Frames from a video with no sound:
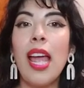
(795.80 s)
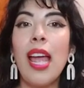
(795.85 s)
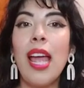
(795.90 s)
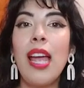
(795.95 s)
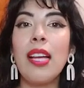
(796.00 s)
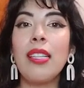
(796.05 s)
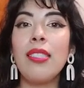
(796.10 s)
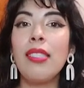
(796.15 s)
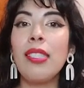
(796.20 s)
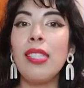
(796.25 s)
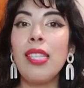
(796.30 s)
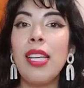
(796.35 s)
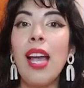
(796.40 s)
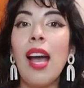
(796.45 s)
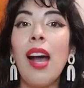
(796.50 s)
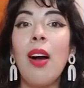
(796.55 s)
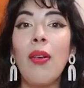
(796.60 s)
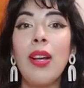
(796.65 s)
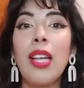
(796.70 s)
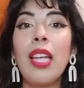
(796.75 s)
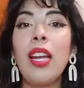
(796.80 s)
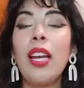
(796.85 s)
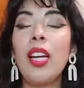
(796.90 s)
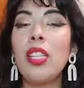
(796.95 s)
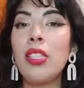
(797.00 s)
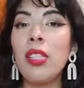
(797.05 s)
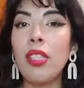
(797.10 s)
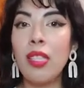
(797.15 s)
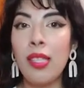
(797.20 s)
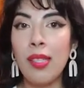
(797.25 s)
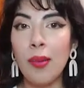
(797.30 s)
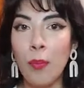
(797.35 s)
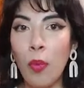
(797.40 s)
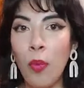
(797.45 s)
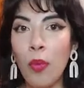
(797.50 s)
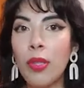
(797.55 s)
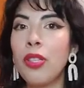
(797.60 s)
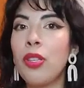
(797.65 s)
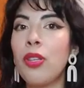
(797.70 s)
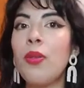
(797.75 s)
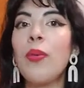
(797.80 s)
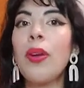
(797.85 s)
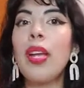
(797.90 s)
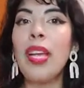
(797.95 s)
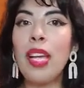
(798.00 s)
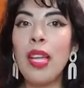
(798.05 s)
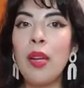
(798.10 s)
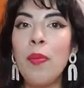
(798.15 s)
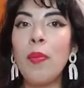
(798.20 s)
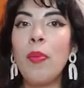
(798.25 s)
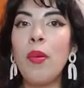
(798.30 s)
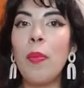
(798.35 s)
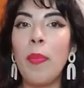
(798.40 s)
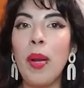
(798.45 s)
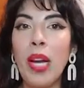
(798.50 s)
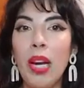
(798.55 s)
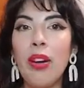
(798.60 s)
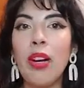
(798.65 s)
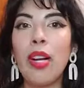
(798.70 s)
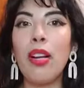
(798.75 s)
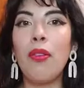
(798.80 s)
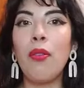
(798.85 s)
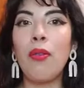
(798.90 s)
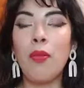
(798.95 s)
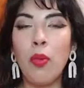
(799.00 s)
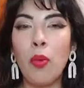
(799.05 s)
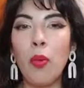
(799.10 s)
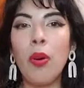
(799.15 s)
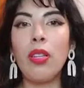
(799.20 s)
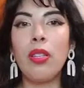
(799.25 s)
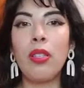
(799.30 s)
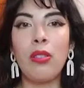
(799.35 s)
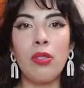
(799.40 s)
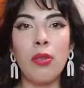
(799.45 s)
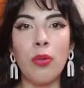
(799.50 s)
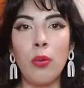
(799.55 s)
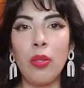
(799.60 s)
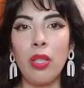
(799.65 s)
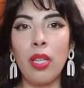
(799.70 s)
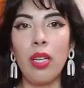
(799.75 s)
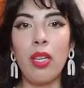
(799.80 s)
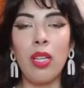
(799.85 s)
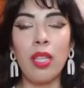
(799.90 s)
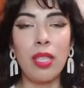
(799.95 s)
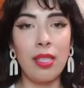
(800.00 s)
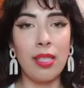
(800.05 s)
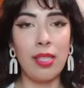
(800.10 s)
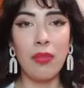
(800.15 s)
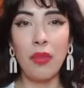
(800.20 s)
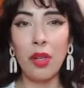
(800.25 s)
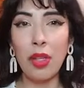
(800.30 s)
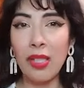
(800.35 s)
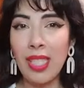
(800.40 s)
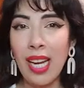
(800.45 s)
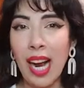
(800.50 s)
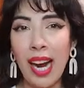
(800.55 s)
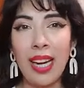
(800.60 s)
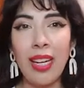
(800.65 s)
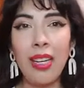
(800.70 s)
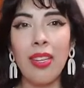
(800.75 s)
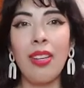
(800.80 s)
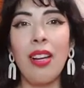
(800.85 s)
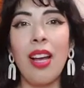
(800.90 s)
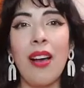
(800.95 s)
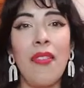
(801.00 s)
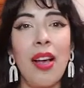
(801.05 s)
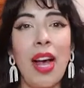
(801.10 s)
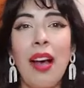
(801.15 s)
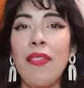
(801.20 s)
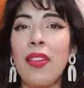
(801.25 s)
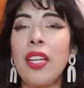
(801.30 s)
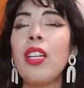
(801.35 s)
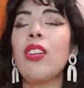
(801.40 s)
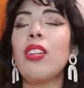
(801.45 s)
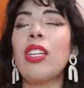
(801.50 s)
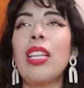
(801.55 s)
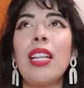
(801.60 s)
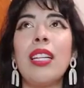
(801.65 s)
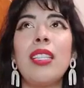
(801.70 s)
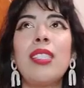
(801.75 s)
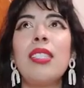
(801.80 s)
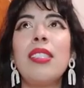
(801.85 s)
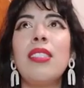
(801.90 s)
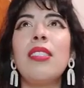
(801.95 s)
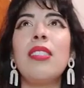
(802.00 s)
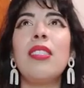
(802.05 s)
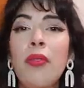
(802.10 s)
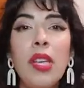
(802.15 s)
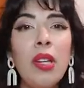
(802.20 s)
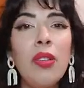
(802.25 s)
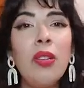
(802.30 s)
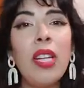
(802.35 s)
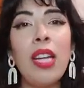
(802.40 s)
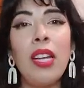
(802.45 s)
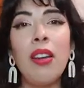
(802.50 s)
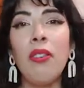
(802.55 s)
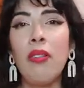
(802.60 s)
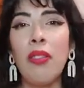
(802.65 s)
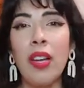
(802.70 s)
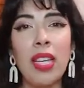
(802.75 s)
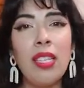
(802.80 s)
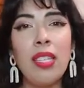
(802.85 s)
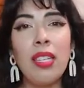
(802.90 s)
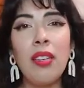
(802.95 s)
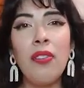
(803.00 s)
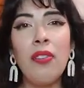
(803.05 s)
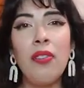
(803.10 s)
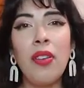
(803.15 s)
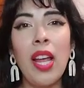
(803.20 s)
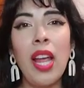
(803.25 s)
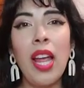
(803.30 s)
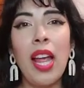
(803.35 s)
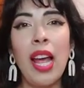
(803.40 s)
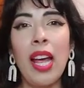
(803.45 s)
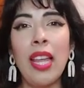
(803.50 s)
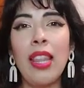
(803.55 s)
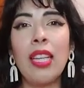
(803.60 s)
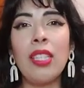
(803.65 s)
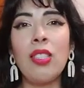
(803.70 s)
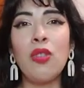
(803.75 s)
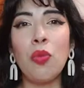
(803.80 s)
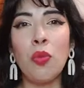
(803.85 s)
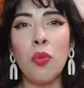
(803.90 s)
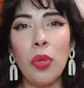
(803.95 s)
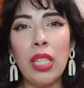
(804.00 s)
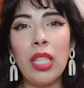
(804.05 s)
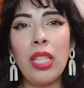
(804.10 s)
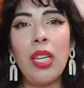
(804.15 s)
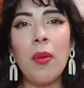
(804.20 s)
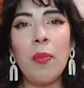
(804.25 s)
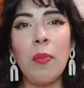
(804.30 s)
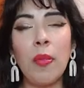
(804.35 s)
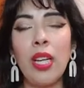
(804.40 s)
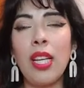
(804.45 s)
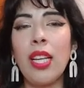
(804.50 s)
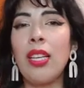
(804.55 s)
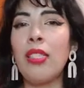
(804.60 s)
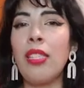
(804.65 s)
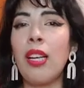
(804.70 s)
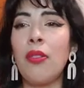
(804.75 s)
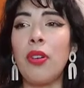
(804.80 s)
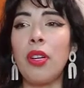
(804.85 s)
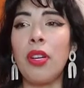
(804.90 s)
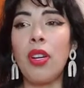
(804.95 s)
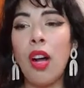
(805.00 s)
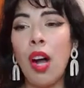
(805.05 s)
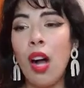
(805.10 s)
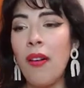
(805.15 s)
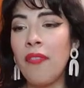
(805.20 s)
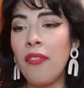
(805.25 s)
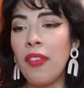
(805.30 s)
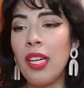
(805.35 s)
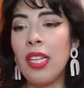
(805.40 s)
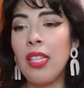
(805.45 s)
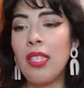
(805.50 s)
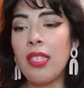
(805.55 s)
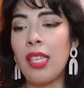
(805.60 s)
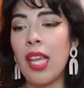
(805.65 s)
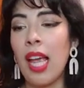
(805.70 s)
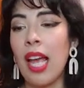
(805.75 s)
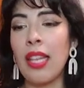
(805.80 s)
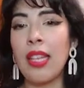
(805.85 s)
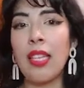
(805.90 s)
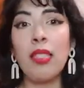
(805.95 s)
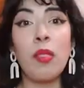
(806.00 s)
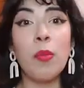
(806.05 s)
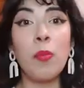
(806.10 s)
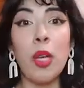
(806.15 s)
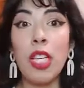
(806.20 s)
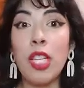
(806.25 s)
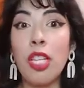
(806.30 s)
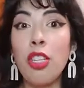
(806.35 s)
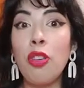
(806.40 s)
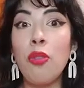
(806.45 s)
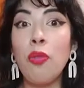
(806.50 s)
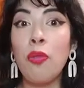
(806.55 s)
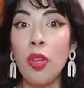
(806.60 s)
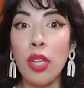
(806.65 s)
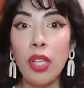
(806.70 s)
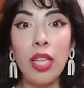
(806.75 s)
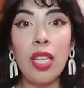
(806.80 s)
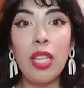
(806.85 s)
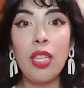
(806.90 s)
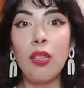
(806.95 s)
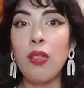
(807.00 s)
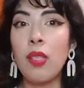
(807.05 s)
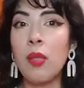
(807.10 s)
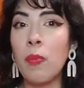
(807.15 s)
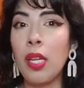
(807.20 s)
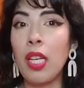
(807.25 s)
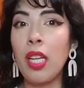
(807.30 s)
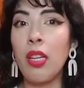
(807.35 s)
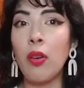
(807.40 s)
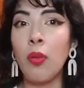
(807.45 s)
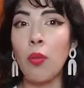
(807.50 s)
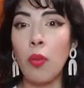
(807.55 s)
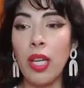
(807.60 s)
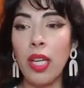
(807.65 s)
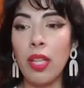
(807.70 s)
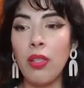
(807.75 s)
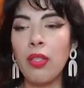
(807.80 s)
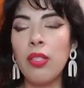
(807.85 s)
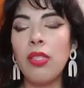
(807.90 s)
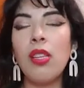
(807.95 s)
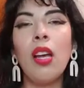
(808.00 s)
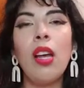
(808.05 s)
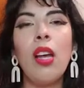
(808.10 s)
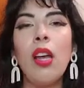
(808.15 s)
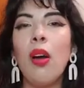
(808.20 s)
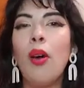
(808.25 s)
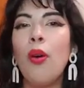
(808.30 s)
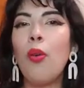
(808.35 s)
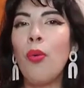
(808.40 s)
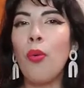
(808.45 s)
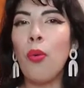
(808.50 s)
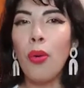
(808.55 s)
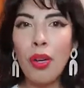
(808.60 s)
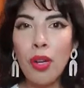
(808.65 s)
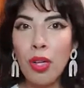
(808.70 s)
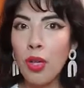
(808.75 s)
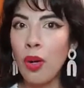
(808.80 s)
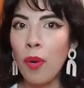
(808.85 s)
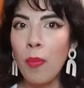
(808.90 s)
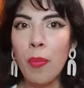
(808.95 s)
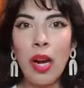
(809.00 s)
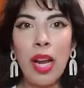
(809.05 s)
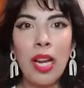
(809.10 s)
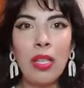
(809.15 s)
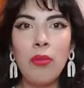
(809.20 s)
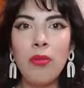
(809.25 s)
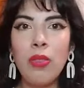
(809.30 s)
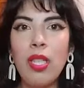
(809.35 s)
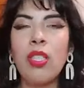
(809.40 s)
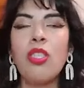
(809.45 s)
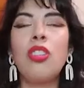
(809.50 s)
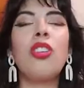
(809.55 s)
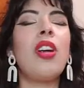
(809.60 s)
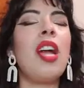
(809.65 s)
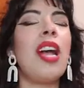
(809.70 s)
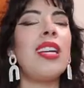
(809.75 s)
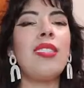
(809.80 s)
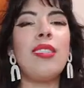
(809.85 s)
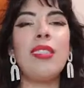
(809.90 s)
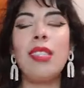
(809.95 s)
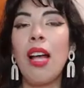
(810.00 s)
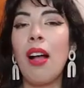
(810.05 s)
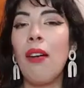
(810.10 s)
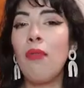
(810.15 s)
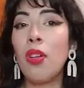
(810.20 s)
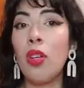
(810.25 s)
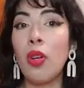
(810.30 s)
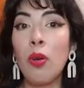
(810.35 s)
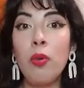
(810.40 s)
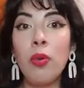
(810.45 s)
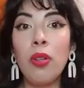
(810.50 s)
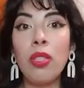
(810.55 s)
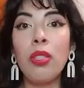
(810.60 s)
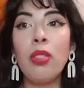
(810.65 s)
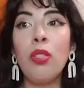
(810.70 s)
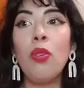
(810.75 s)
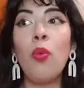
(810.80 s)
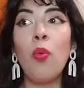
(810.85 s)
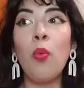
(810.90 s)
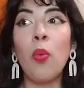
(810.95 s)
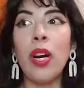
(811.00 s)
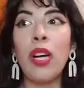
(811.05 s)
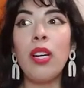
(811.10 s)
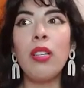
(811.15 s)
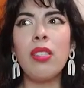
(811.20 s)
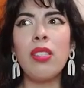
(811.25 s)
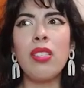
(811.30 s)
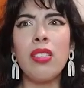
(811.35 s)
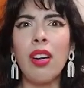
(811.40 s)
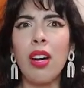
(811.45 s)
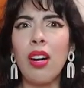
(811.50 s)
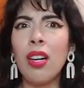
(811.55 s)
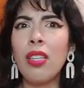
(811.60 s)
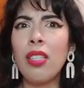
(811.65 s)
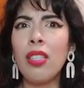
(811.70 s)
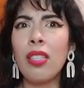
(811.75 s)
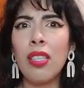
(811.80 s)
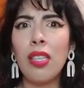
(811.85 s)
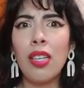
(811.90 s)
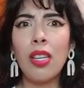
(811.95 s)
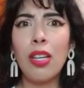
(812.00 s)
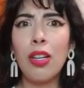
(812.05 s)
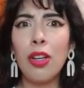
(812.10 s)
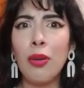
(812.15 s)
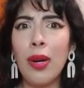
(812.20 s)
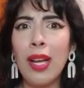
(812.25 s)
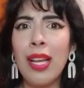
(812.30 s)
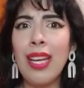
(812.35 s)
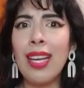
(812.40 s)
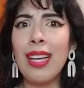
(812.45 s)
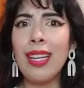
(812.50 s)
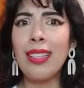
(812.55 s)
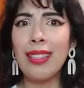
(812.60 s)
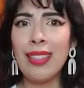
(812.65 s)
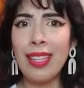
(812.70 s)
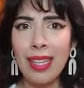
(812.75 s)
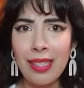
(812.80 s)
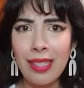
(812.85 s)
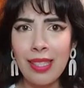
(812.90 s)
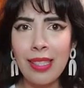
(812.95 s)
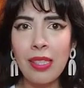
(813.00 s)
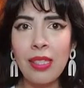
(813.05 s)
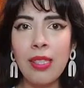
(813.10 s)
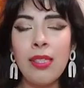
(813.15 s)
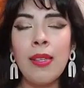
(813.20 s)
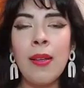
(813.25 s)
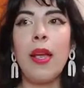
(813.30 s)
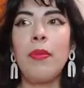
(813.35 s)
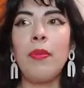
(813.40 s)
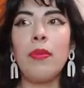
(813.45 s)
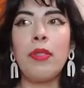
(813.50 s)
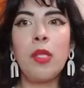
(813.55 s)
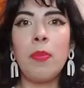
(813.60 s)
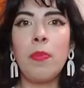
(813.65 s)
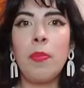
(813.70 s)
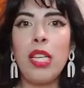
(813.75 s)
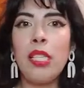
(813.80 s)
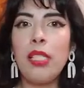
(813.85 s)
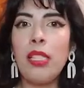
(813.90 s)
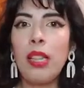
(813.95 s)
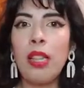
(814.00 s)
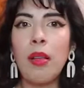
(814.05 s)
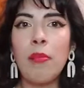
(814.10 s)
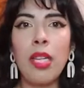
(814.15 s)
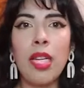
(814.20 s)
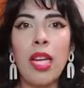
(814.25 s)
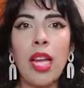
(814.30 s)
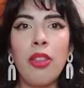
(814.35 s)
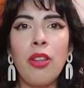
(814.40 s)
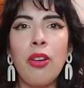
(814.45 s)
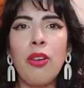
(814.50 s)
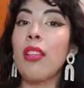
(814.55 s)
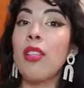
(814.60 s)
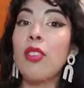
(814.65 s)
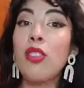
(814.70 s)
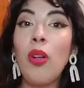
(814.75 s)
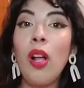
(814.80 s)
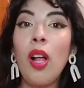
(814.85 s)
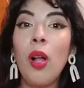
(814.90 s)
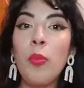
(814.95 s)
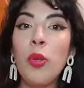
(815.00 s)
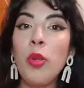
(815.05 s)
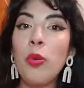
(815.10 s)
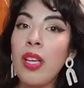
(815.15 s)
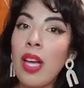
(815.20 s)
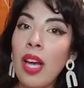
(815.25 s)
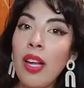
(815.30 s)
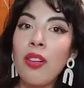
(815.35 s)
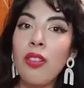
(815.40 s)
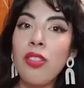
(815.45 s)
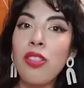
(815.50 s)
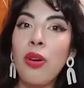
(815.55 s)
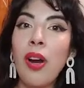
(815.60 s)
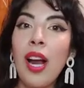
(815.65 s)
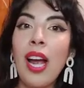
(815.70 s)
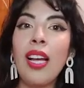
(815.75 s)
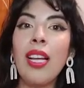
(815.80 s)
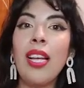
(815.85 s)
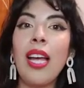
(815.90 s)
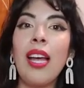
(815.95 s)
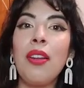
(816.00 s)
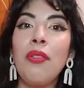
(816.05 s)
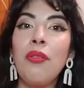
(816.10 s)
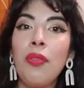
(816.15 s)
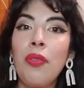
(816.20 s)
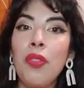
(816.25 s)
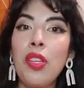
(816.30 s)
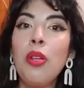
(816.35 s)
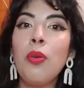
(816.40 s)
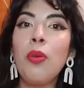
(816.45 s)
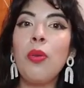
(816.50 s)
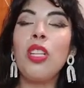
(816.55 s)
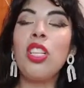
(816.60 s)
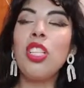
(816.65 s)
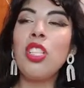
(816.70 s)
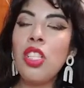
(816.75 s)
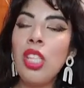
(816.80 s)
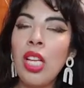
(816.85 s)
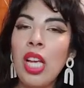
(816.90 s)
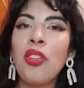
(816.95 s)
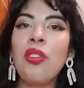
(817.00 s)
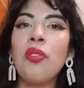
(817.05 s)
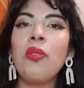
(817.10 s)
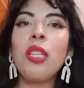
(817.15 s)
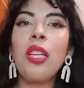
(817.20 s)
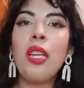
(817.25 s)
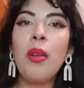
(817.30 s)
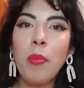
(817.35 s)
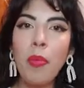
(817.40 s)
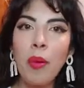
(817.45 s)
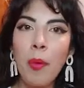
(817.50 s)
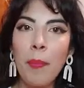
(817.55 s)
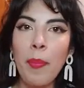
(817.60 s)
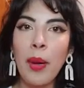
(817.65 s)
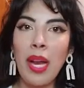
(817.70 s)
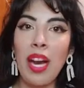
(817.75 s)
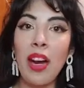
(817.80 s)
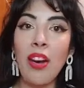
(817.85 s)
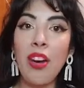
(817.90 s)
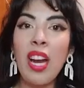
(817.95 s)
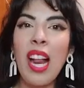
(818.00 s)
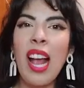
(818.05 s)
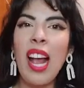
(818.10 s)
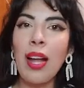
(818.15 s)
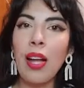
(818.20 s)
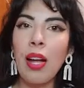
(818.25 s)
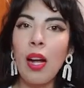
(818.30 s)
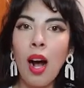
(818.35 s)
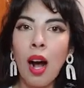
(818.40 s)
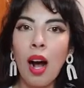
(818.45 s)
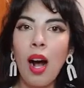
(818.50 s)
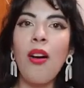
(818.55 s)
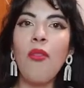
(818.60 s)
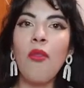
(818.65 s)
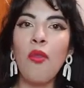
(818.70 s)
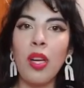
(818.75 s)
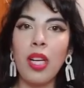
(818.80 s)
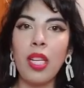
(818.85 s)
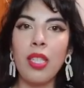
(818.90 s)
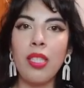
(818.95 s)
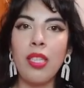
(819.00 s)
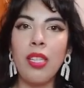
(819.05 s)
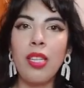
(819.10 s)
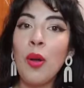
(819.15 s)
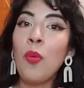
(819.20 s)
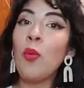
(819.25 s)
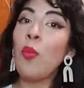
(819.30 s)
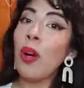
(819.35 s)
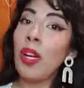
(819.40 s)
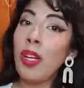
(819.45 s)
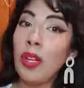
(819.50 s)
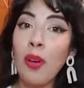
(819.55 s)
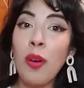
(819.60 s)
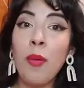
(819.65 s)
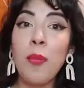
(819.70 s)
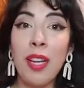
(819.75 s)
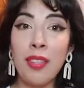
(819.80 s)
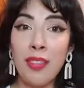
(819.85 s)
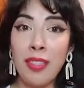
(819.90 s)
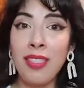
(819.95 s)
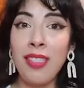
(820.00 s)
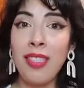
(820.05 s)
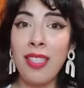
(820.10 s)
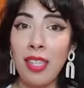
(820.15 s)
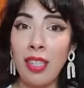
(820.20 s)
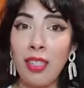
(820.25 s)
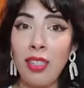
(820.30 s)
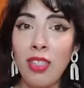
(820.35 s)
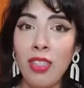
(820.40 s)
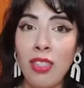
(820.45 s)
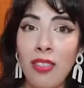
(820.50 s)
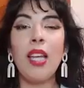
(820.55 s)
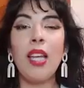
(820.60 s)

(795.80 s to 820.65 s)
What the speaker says: and see how I can actually support you in preparing for the school year. Because if you're tired of having your lessons feel ineffective and that's really bringing down your confidence and that's making you feel like you're spinning your wheels, or you're a brand new teacher and just have no clue where to start creating lessons and just piecing them together, this will help you get on track and feel genuinely prepared and confident in what you're about to teach.